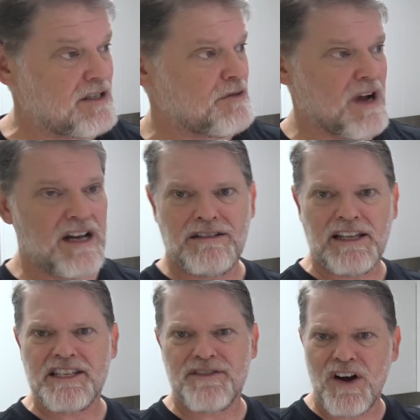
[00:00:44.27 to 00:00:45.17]
Well,
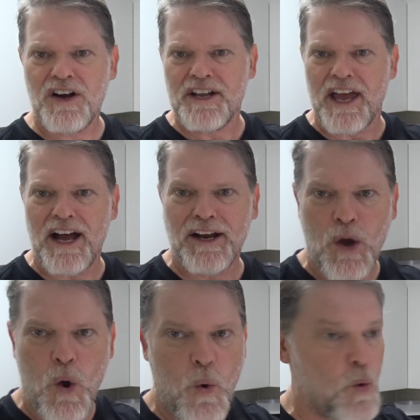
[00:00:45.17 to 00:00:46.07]
let's find out.
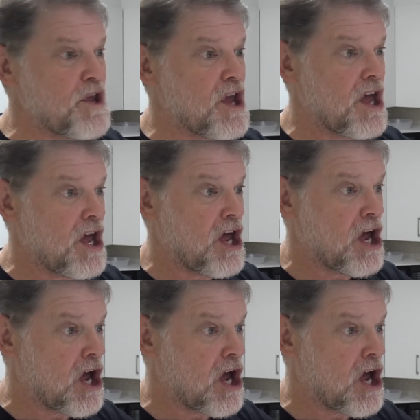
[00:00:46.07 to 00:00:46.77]
Oh, yeah.